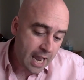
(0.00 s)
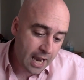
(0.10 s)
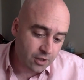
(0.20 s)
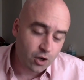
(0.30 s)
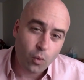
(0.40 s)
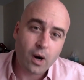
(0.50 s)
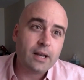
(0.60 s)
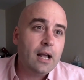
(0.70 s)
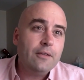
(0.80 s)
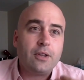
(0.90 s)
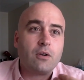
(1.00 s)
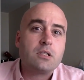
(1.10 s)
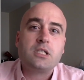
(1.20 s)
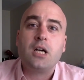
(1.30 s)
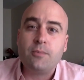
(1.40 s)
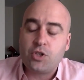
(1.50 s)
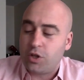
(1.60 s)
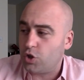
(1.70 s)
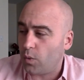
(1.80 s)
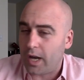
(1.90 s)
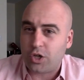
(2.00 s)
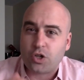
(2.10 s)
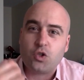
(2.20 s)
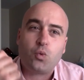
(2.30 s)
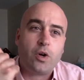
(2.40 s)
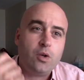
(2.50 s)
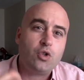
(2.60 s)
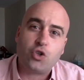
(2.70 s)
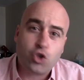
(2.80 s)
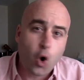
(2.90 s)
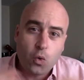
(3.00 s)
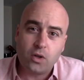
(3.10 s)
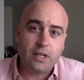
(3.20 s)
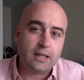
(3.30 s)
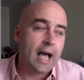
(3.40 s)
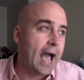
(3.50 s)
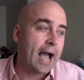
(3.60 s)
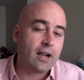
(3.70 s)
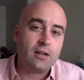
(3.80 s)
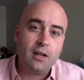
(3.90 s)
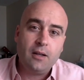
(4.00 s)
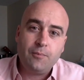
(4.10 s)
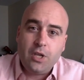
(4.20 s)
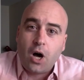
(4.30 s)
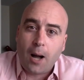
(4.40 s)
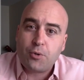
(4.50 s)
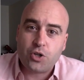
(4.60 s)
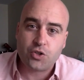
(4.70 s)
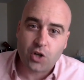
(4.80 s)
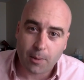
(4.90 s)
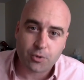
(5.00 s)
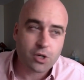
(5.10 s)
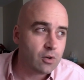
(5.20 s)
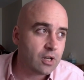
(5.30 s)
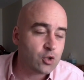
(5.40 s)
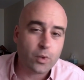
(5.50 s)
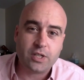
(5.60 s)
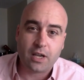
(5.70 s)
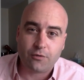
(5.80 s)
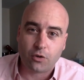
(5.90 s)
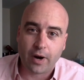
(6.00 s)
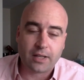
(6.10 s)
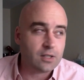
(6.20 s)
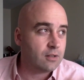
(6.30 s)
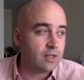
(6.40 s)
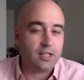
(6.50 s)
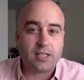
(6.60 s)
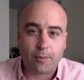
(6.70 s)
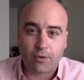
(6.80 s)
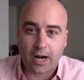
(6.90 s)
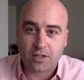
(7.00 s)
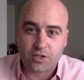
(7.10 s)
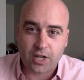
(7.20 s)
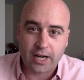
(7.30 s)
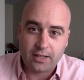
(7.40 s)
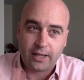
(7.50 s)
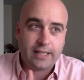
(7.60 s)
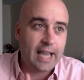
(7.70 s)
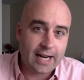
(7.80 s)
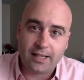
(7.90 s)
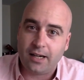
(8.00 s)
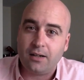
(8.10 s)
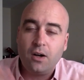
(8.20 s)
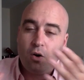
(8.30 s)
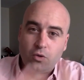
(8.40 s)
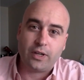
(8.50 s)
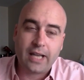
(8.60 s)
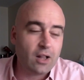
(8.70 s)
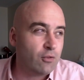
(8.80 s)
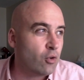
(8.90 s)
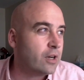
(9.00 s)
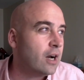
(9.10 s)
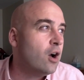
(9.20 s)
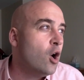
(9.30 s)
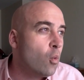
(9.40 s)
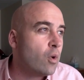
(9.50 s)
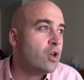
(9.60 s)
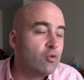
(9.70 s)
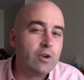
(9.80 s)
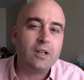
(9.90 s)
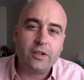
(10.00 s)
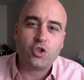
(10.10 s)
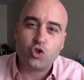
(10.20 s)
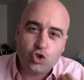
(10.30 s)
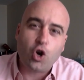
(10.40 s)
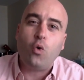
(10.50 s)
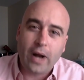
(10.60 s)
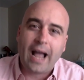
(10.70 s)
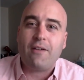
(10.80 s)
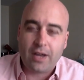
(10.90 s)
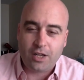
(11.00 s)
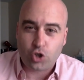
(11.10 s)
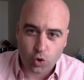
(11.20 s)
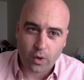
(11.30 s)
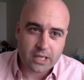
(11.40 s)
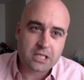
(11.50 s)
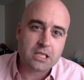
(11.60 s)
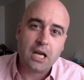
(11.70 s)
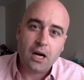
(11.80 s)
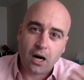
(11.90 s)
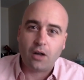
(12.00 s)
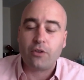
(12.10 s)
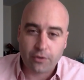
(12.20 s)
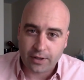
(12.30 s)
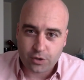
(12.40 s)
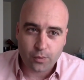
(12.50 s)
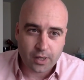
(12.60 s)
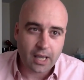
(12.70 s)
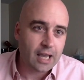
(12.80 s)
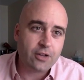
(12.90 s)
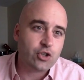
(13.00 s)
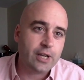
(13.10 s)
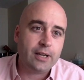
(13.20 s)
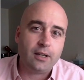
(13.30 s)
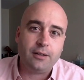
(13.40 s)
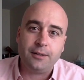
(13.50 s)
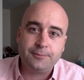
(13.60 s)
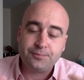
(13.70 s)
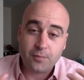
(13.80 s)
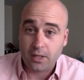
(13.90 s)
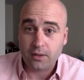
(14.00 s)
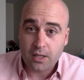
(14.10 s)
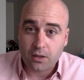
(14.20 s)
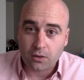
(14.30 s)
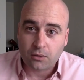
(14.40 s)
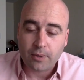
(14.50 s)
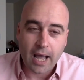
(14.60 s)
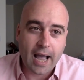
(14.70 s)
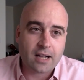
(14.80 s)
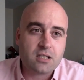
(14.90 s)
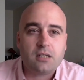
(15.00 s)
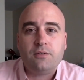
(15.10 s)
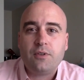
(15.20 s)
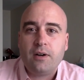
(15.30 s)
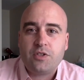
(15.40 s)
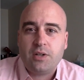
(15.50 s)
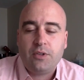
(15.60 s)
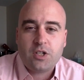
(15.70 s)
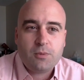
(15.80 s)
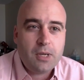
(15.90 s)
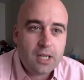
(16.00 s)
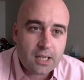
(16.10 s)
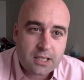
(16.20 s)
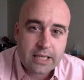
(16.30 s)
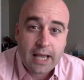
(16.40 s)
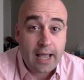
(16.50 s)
And you know what? There are some situations where you just totally lack the options and opportunities we take for granted in a democratic society like Canada or like California, where you really just don't have any choice other than to engage in illegal acts of civil disobedience.